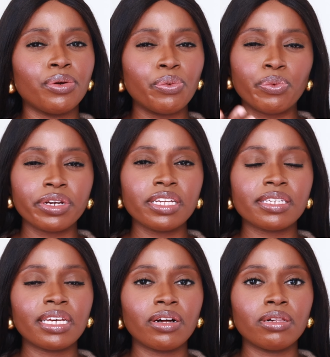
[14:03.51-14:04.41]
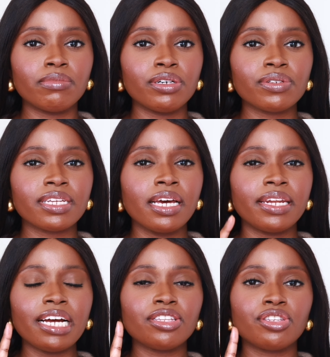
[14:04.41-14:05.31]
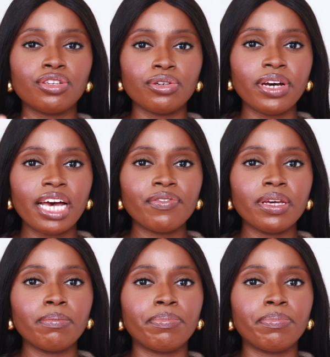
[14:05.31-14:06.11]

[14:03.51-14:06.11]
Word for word: woody scent almost. Not too heavy,